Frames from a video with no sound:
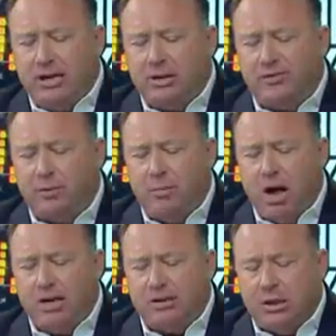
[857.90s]
this for
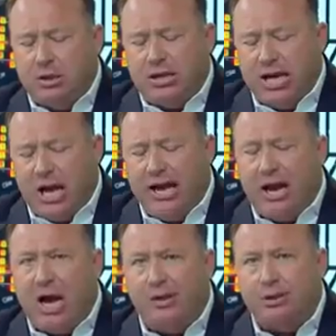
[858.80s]
months. Kelly
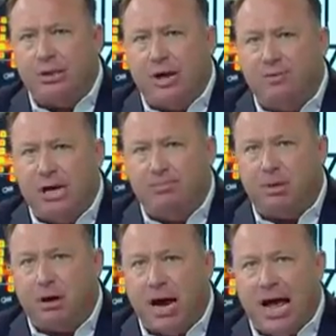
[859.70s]
and others have tipped
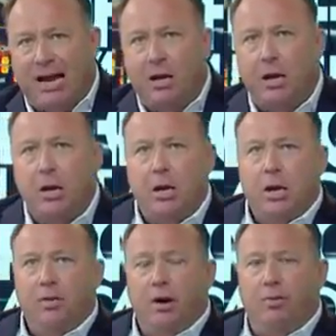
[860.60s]
their hand.
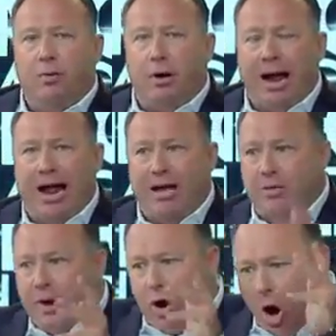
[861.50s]

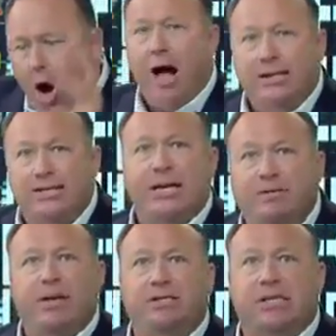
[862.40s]
They're on
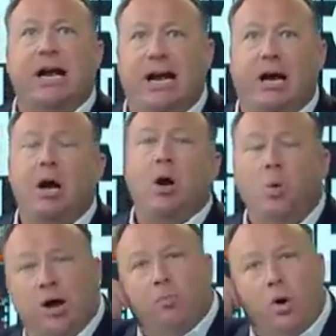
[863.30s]
TV saying
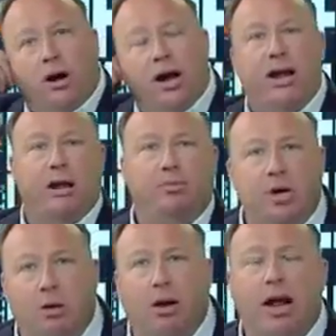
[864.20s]
we're getting him
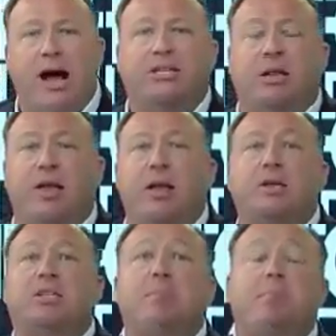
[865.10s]
totally isolated. Now,
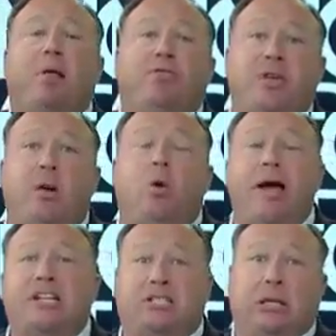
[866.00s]
some people say, well,
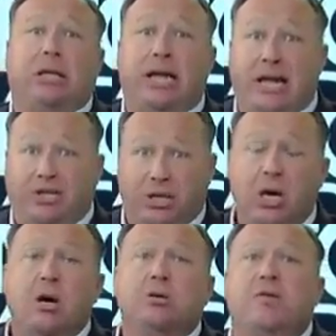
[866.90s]
that's the
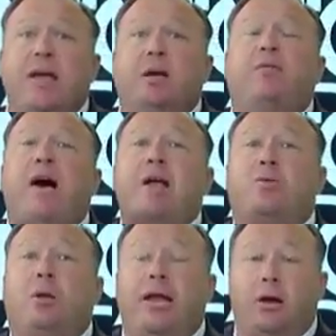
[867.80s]
leaks, so they can find who
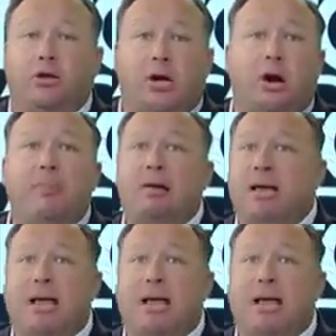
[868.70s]
the leakers are. Maybe